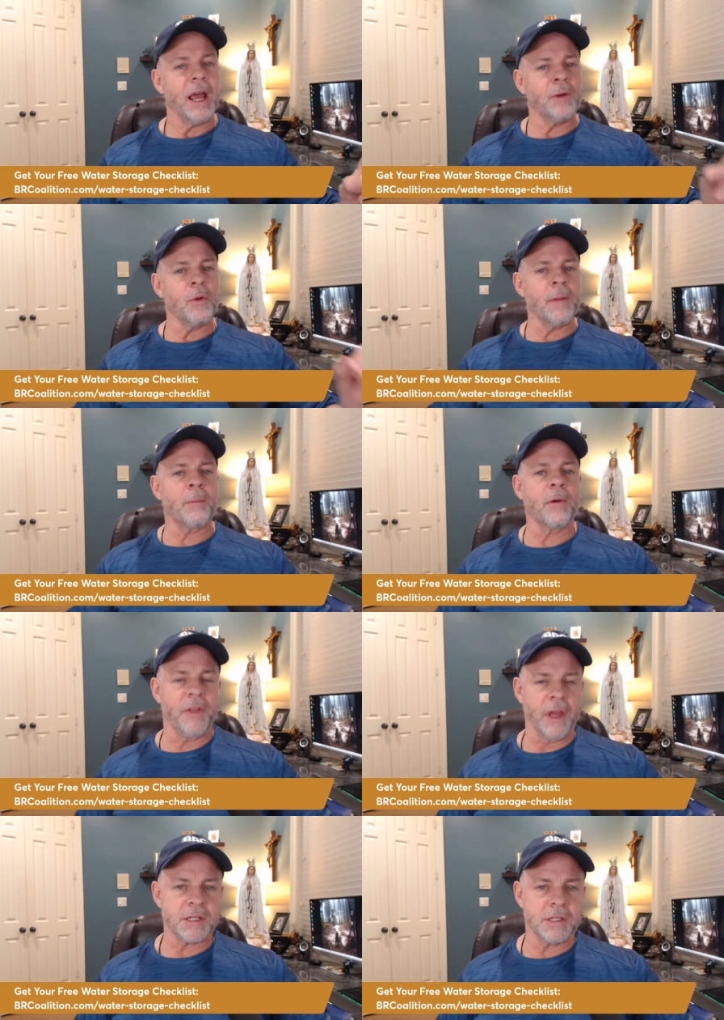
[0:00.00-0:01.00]
And remember
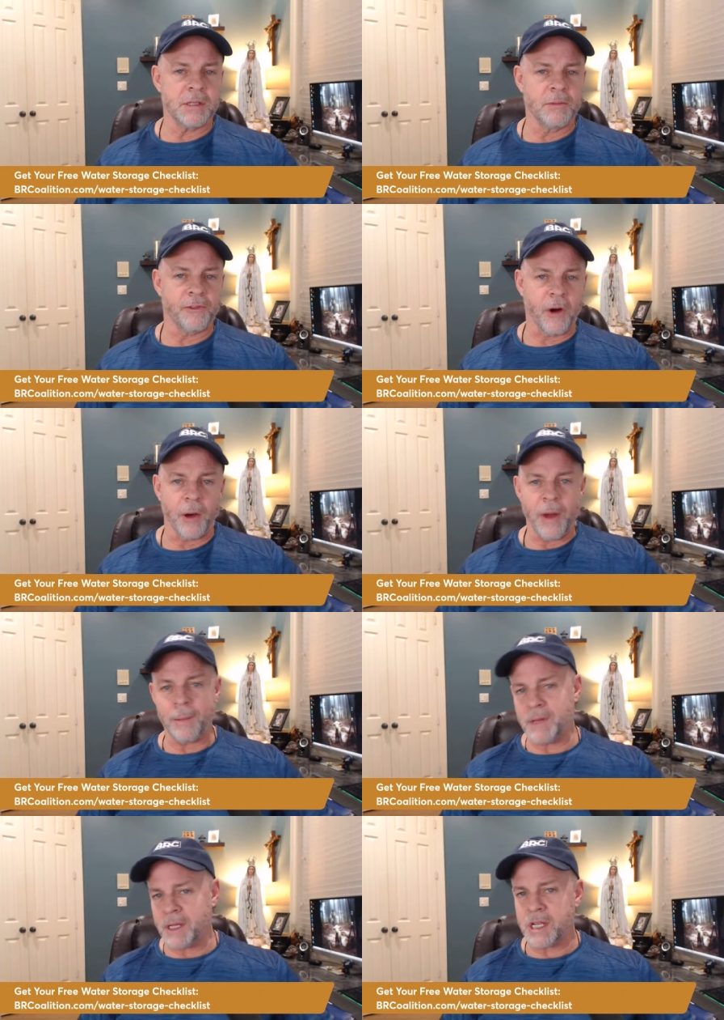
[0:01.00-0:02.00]
this, before I
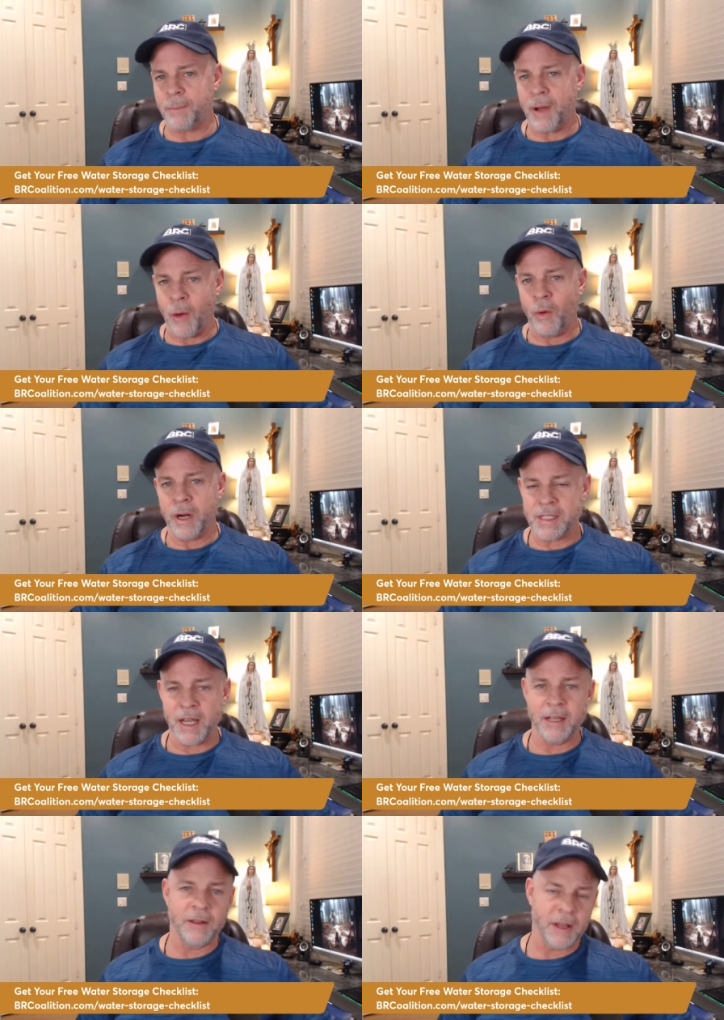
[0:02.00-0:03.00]
wrap this up, I want to
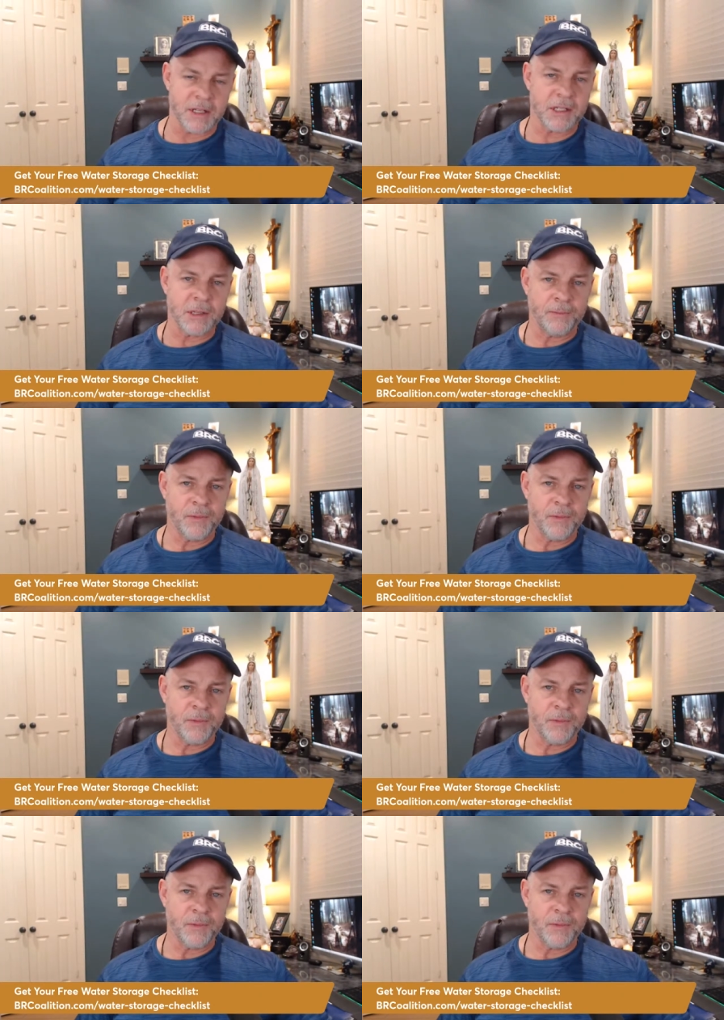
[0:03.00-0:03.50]
tell you this.